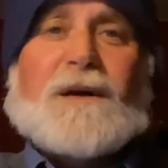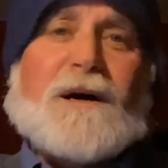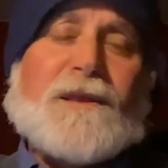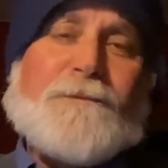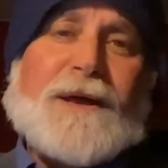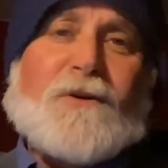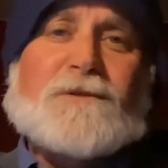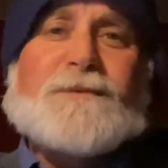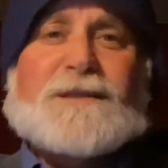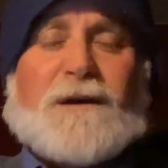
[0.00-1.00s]
uh, the
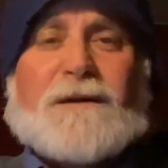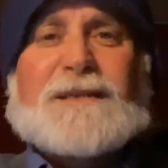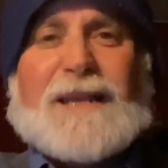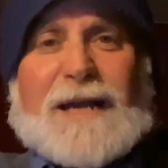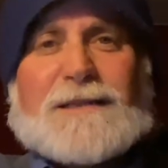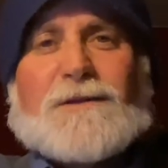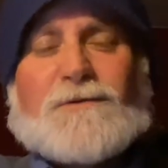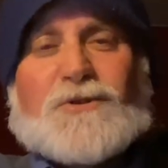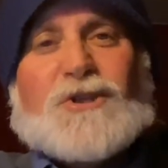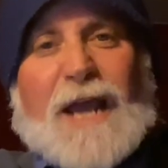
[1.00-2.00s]
penultimate song, is a nice little
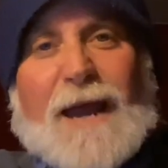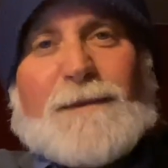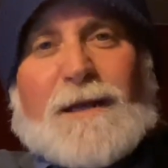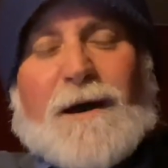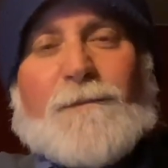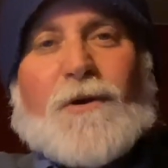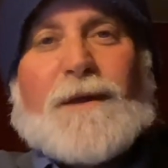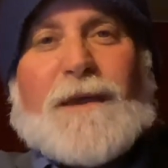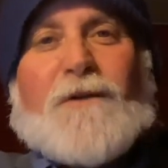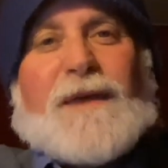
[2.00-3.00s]
jammy number in
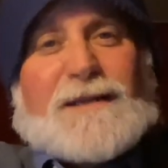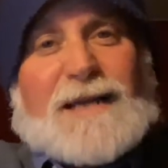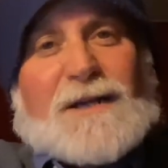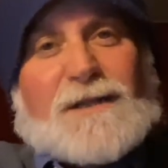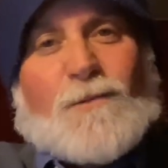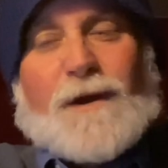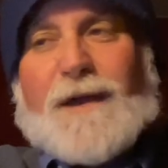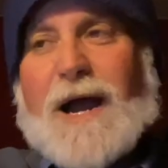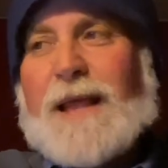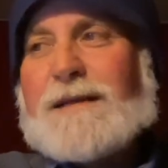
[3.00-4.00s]
there that is actually one of the
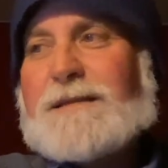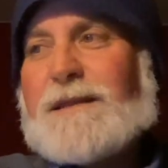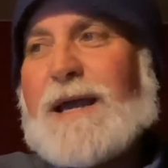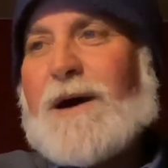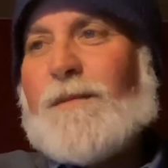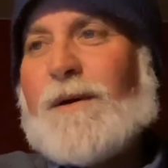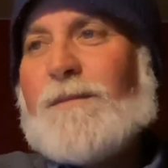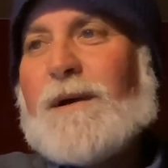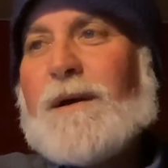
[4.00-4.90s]
highlights of the album.